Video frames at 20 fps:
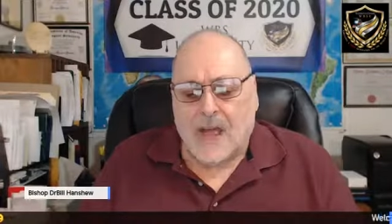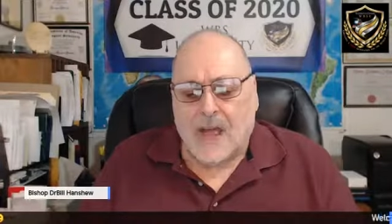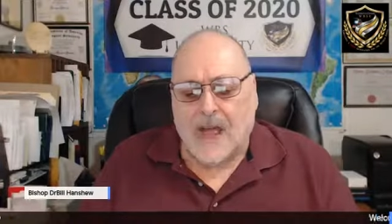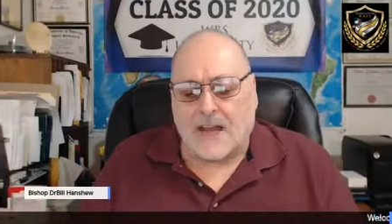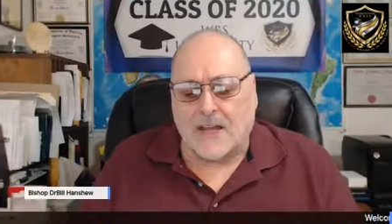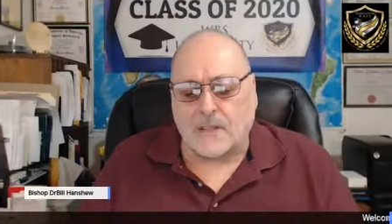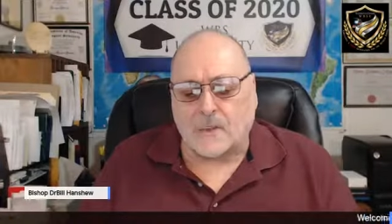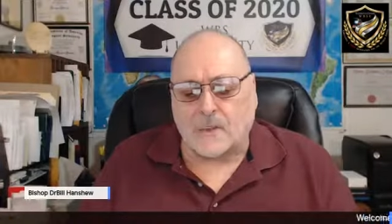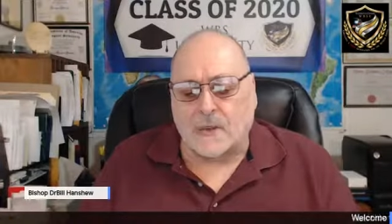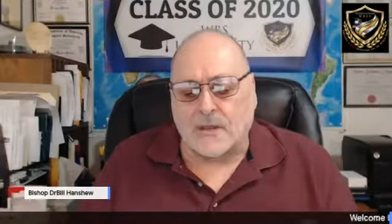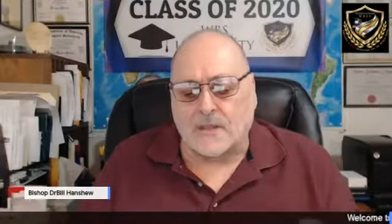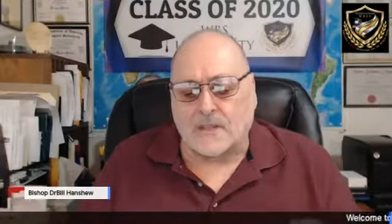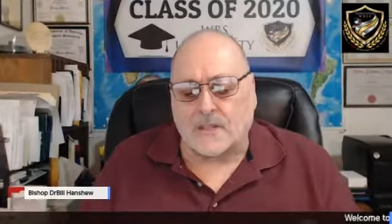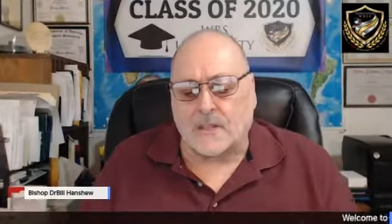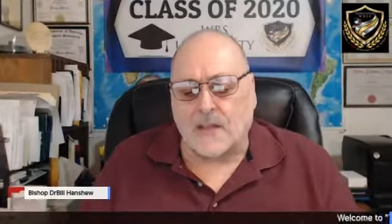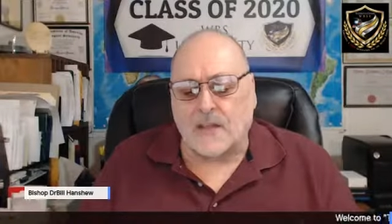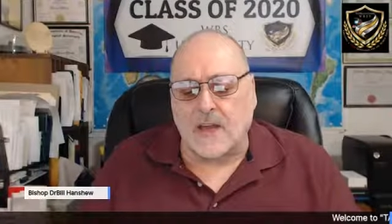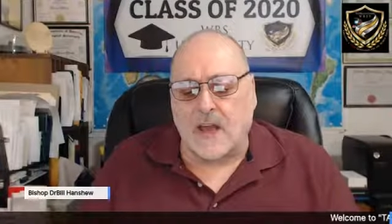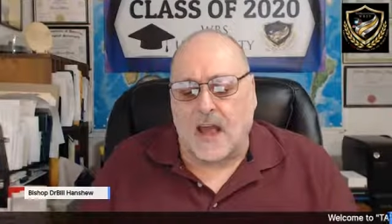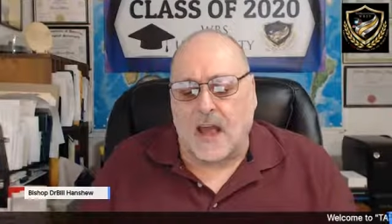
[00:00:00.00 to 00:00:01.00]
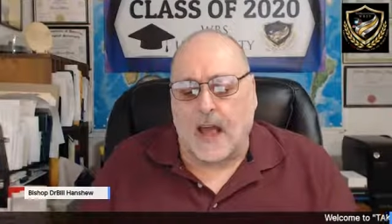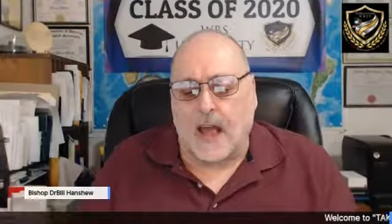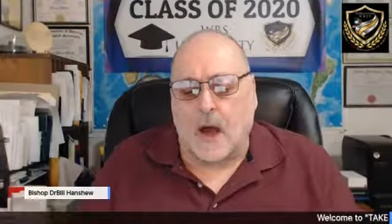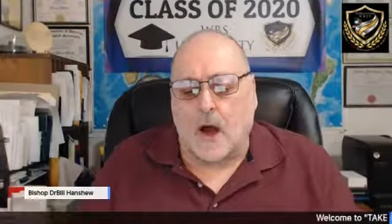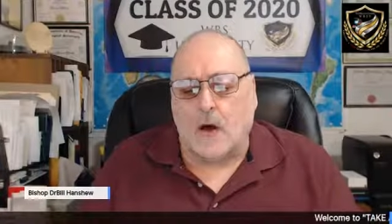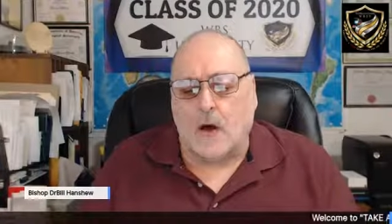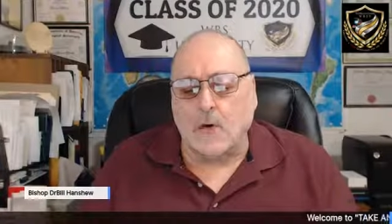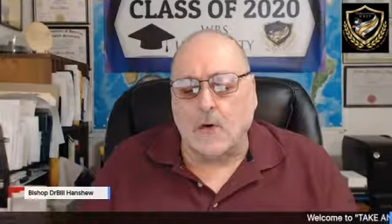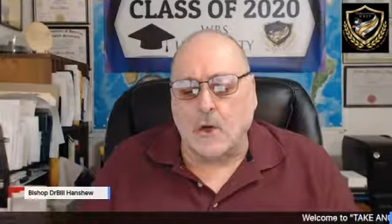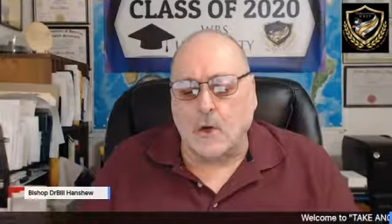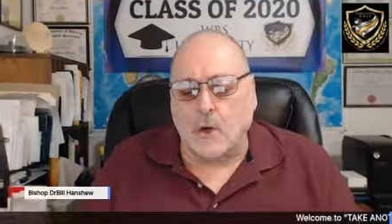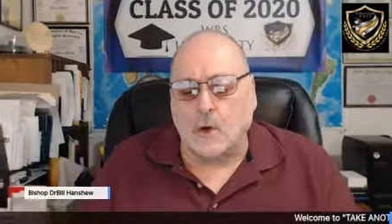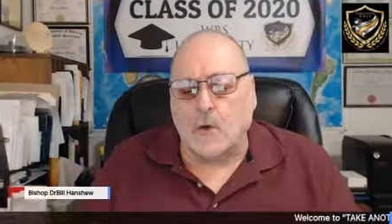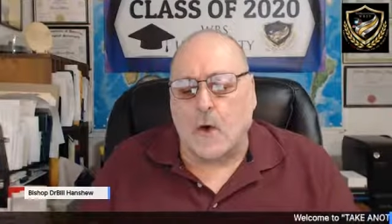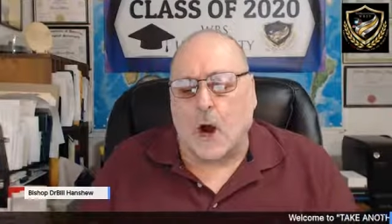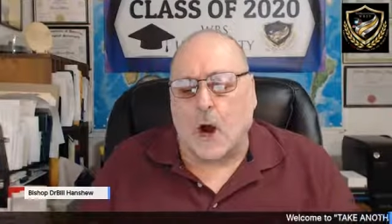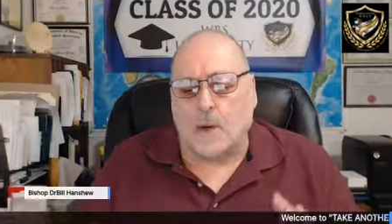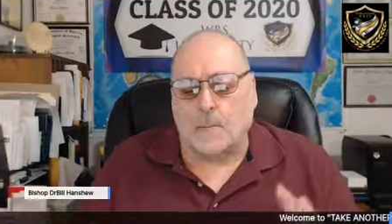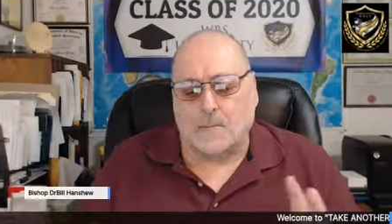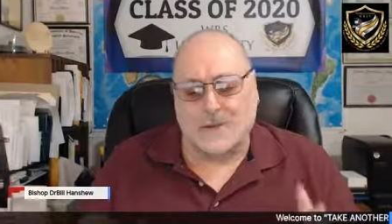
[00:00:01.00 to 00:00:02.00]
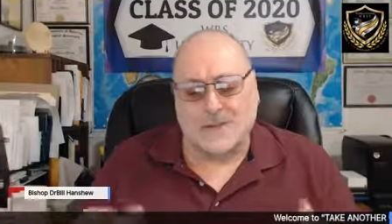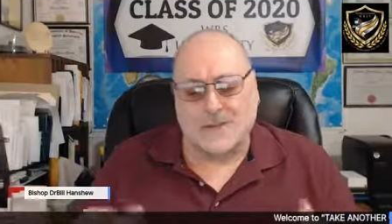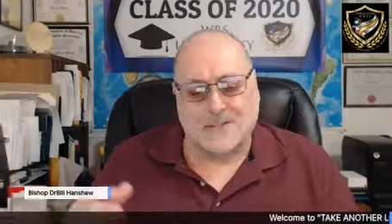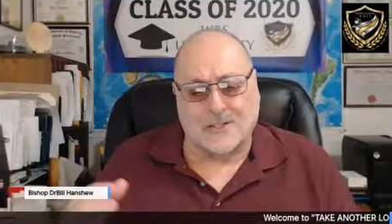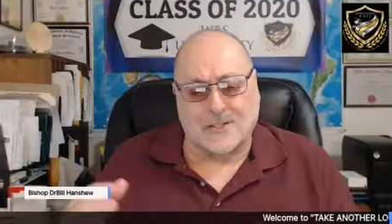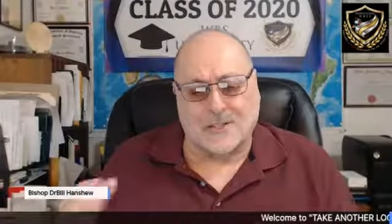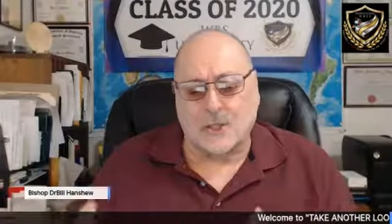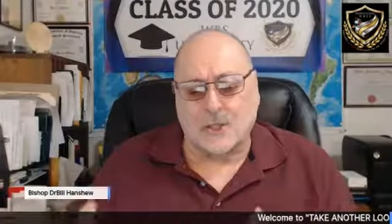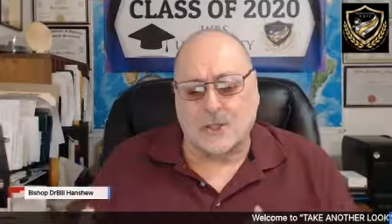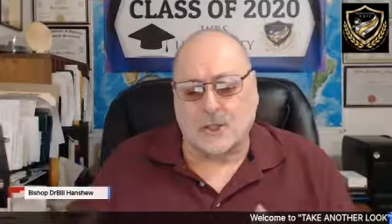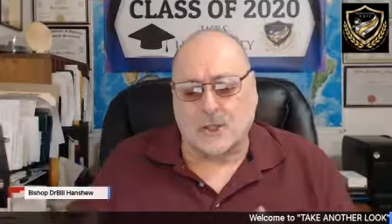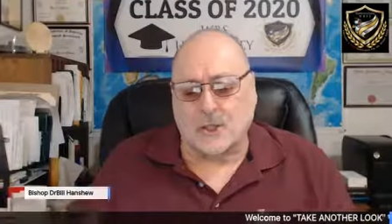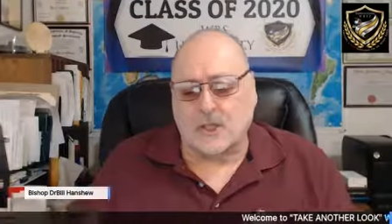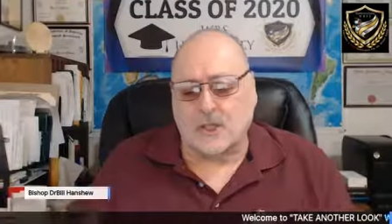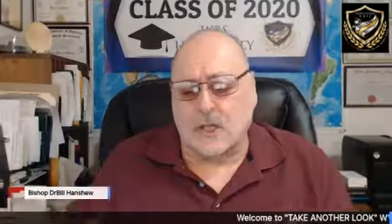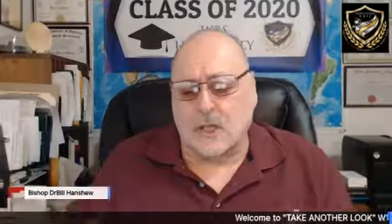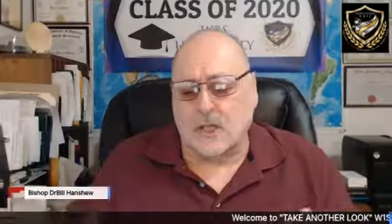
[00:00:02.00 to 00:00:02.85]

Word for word: as we see how you are positioned